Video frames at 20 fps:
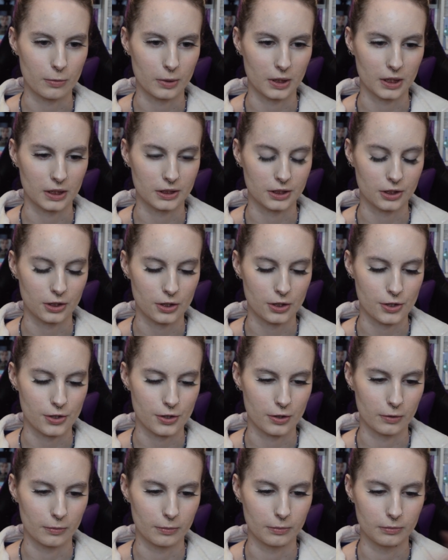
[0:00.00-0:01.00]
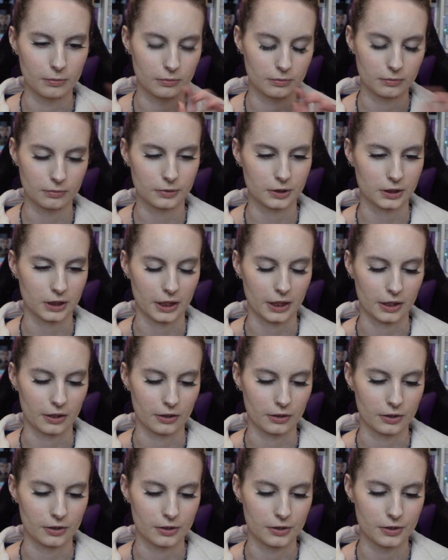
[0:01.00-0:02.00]
because the YouTube
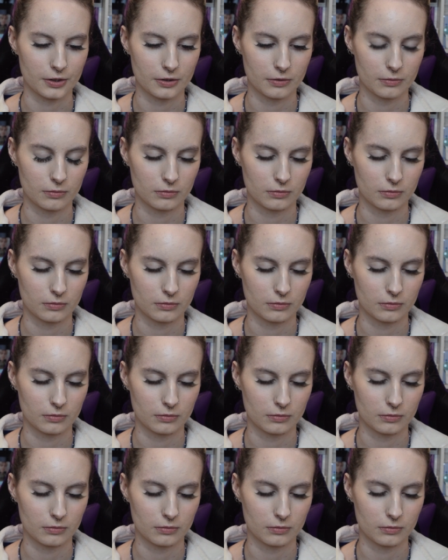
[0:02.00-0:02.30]
player is